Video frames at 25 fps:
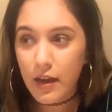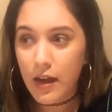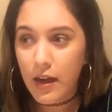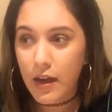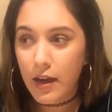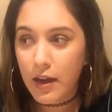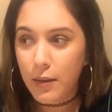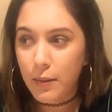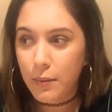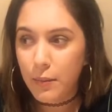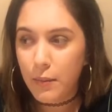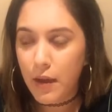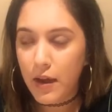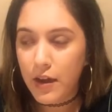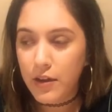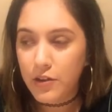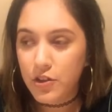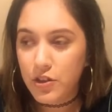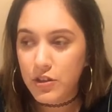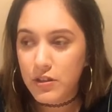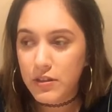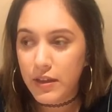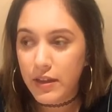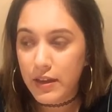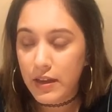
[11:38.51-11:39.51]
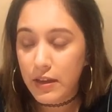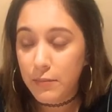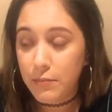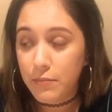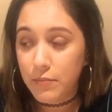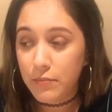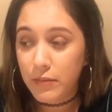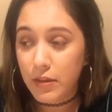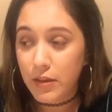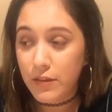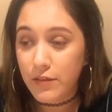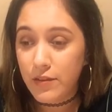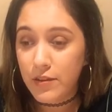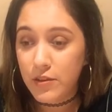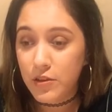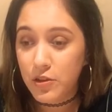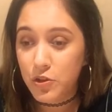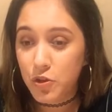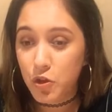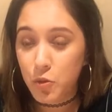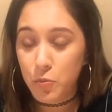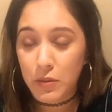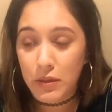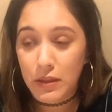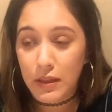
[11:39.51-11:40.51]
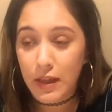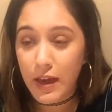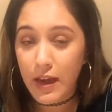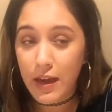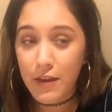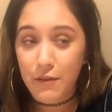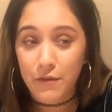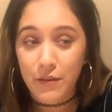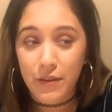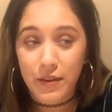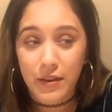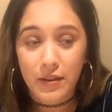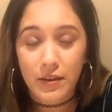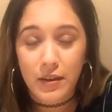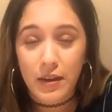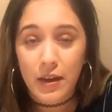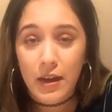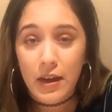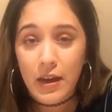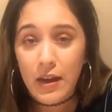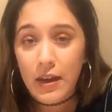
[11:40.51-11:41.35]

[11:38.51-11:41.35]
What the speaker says: I just let him live his stupid life, and